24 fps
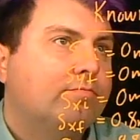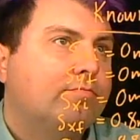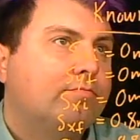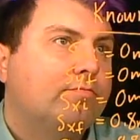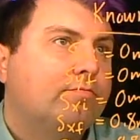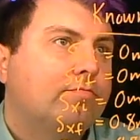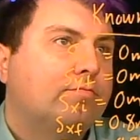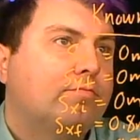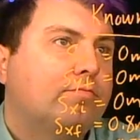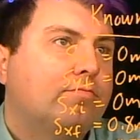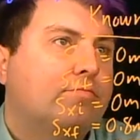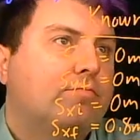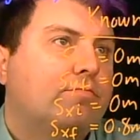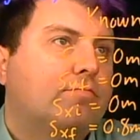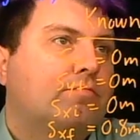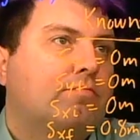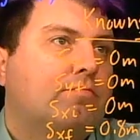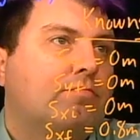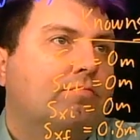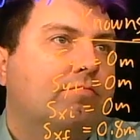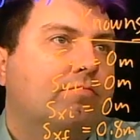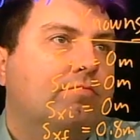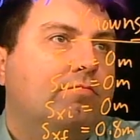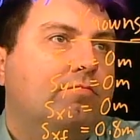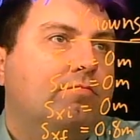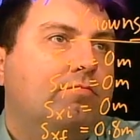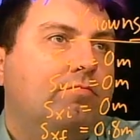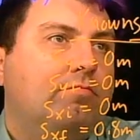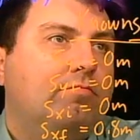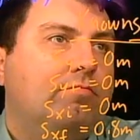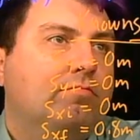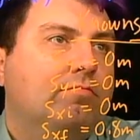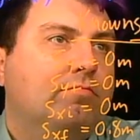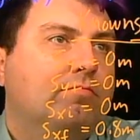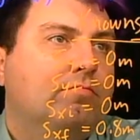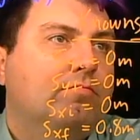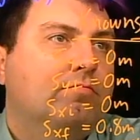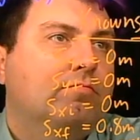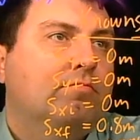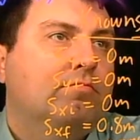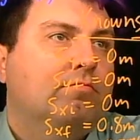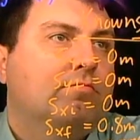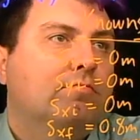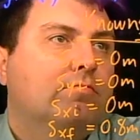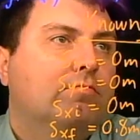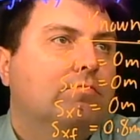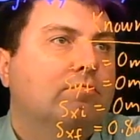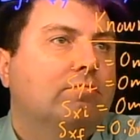
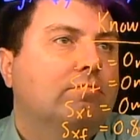(no one is talking)